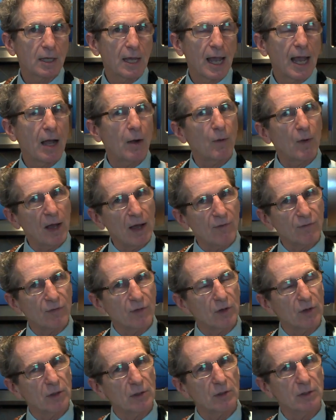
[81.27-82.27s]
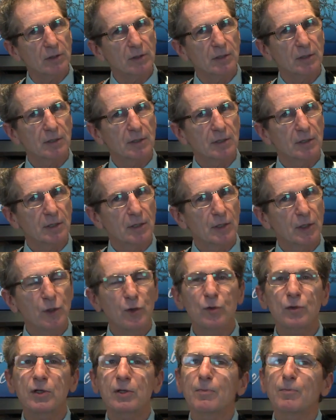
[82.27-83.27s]
However,
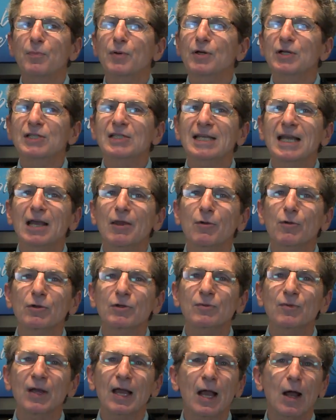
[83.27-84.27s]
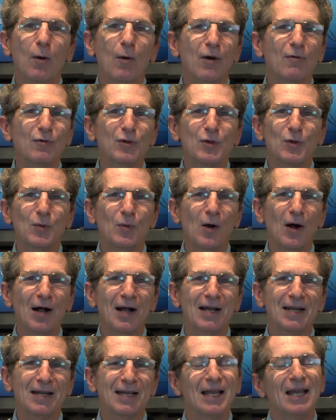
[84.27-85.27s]
you can put it together however you
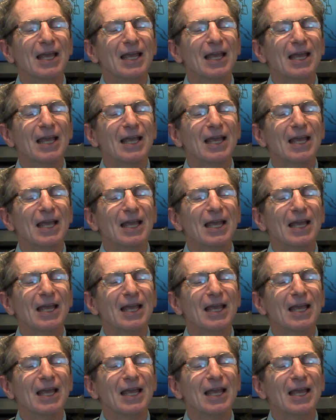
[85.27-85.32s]
want.